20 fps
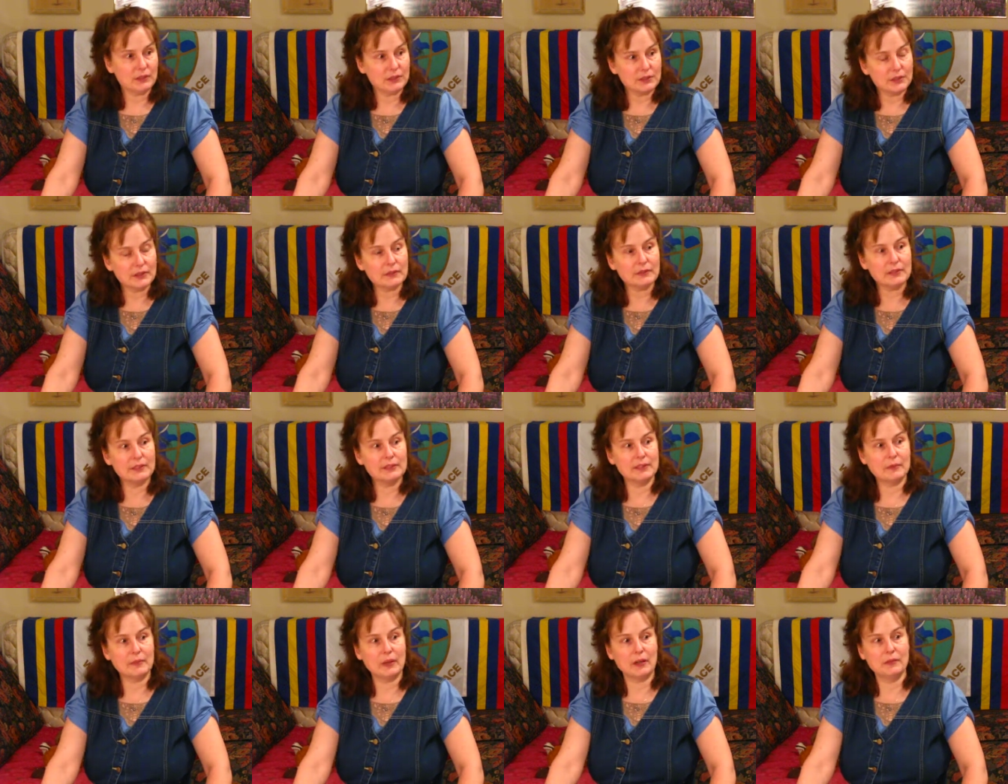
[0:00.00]

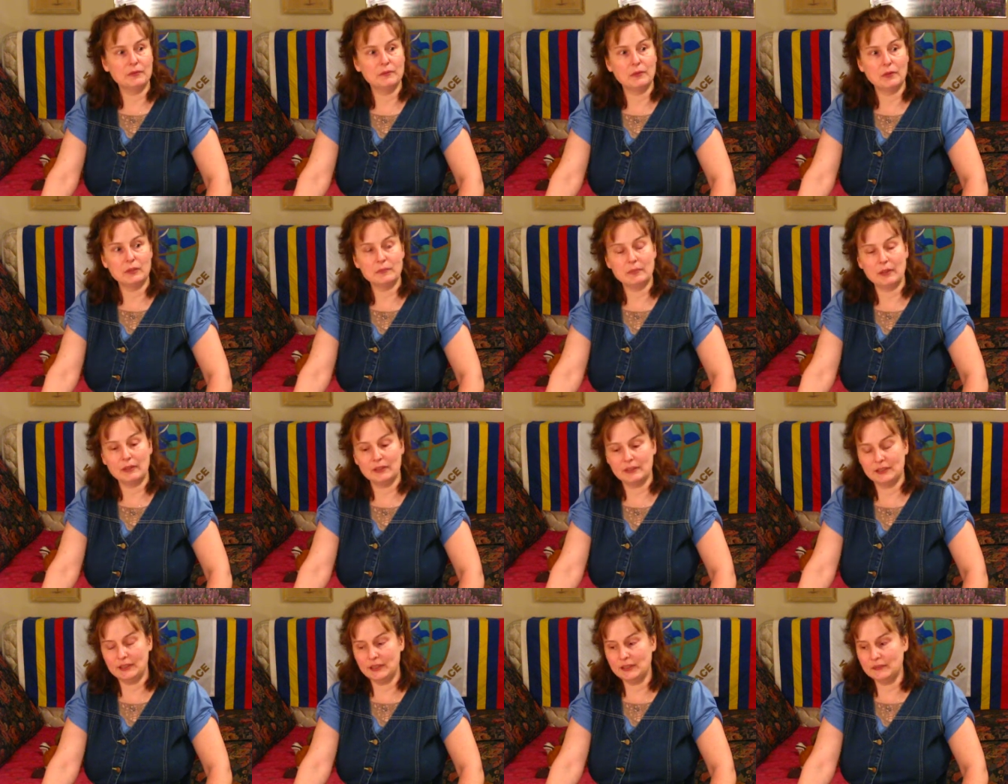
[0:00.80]
series about foreign
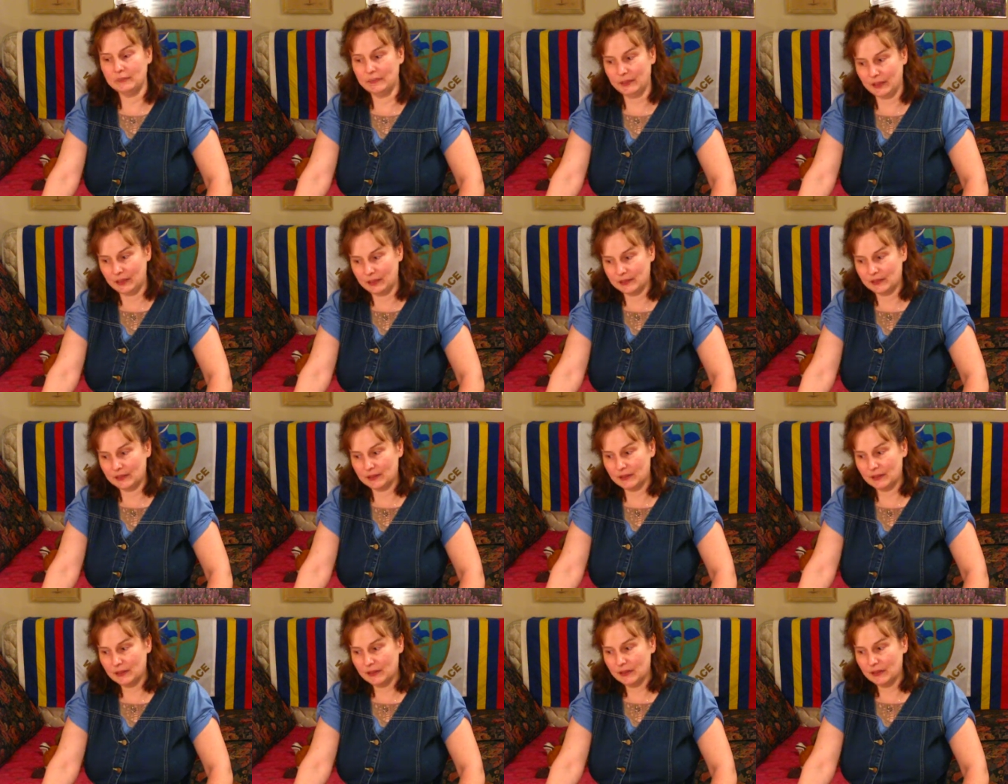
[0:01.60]
policy and peace,